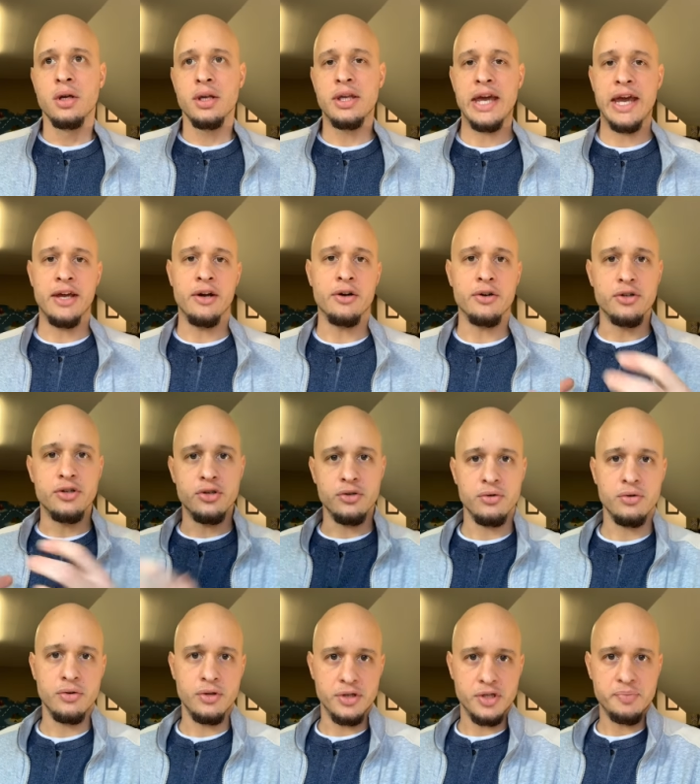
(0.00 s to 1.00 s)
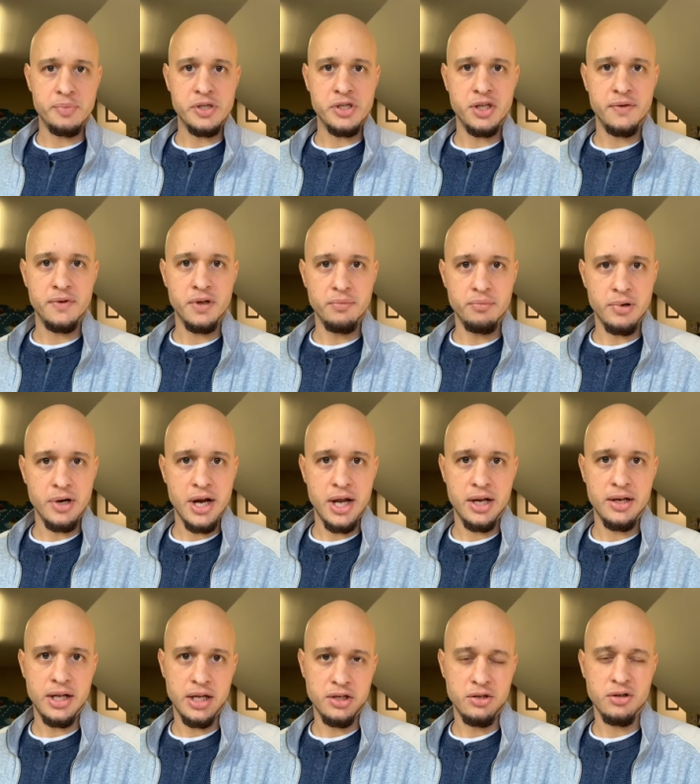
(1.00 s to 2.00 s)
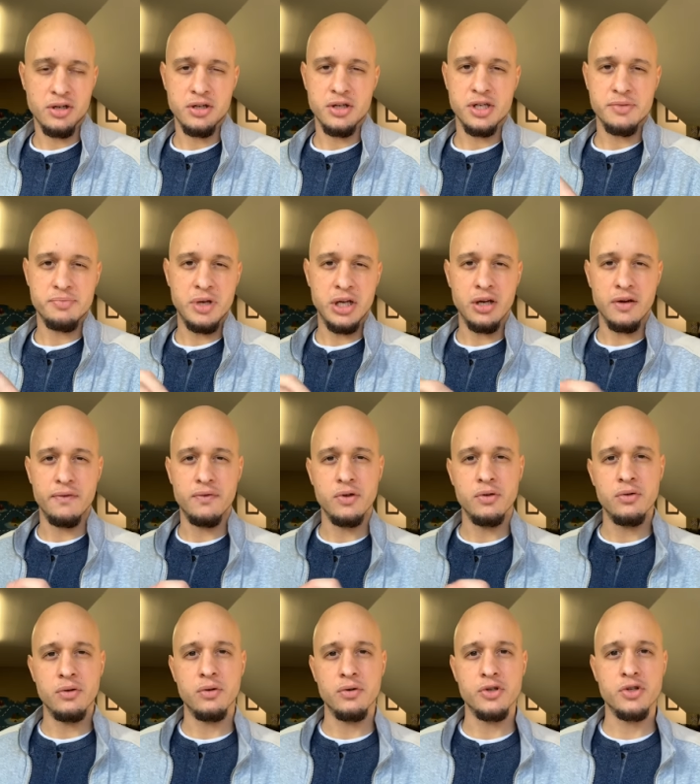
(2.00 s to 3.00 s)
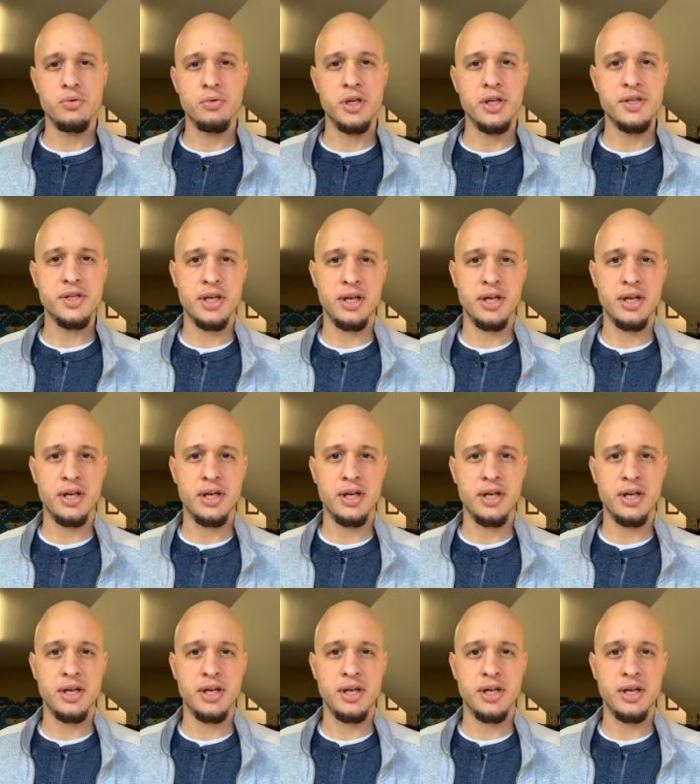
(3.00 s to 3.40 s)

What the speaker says: catered to the specific brand, that you could just make a few little tweaks,